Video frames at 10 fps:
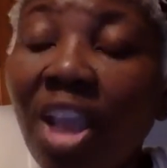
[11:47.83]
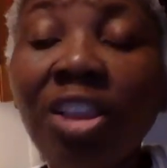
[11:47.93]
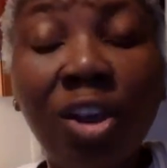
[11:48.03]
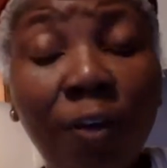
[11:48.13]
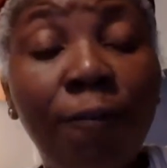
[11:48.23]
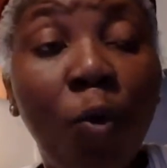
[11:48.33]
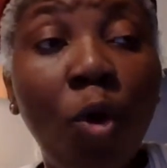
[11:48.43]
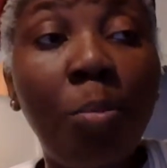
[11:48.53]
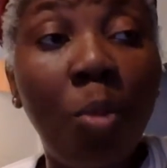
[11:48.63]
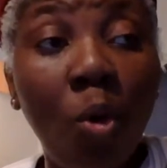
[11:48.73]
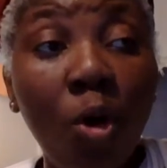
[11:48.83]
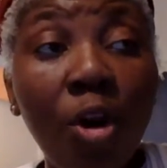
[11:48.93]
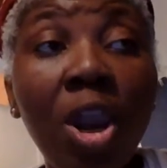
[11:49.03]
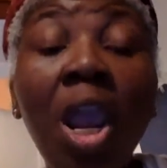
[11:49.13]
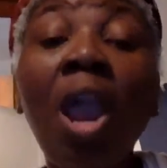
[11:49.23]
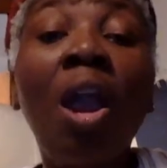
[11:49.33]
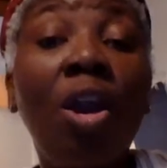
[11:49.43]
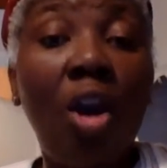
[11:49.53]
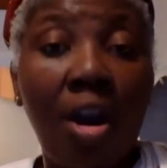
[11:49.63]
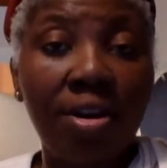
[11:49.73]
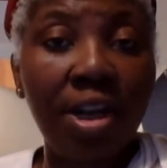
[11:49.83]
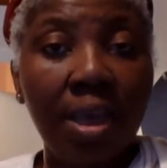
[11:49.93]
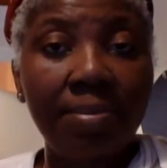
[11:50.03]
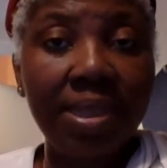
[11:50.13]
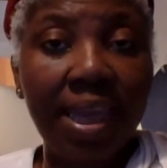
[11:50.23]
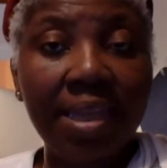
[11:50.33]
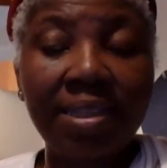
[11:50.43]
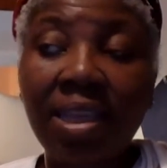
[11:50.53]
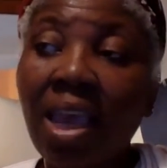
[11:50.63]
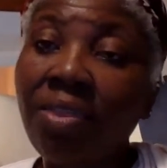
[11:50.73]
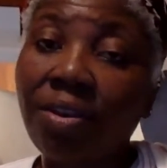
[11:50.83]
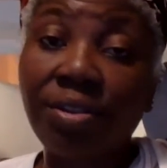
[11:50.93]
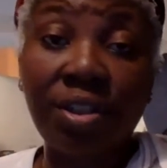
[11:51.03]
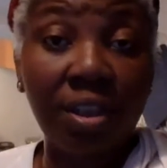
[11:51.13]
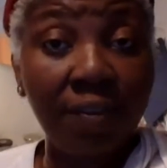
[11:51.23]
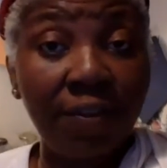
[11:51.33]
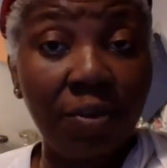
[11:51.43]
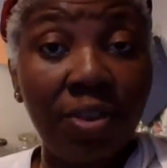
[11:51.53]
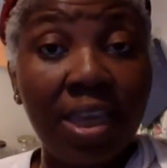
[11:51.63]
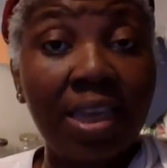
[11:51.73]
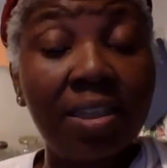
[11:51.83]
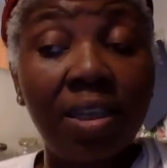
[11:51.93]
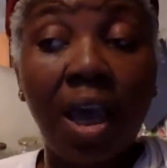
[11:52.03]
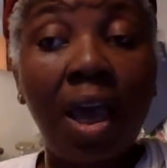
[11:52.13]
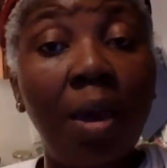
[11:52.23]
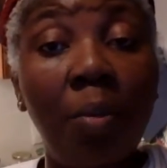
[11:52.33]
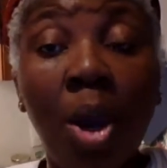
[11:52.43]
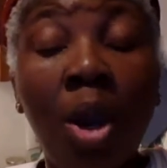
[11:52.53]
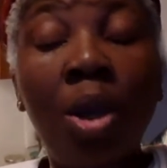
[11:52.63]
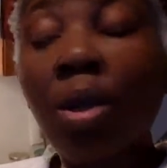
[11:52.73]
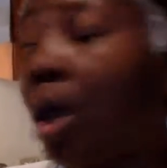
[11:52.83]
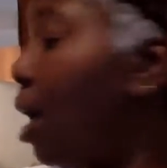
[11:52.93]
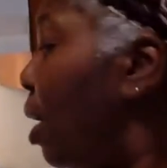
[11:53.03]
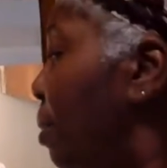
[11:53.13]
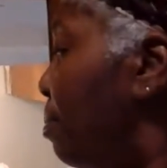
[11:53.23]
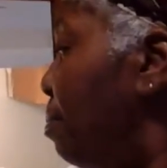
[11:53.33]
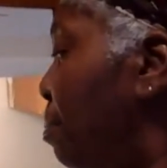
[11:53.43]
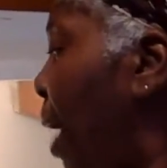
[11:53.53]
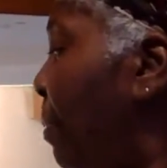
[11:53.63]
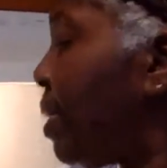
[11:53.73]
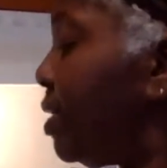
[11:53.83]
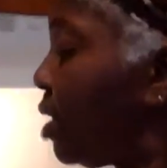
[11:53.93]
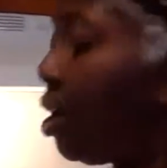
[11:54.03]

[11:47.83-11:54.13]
Look for more garden updates. There's still a few things popping in